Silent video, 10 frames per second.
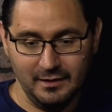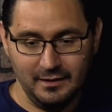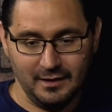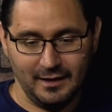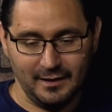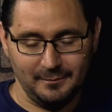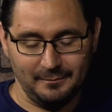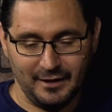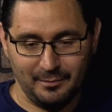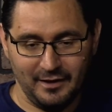
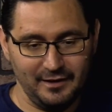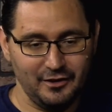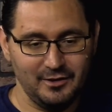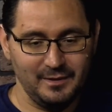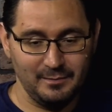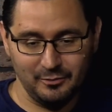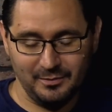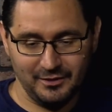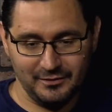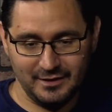There are probably other people, but
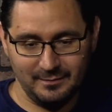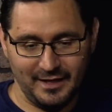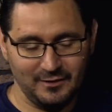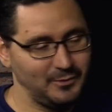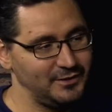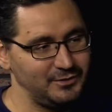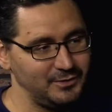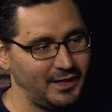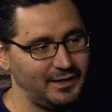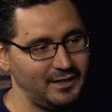those are the main ones who
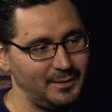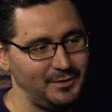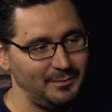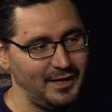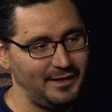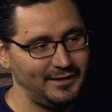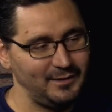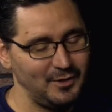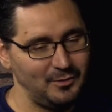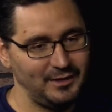kind of come to mind at the
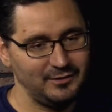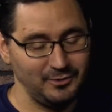moment who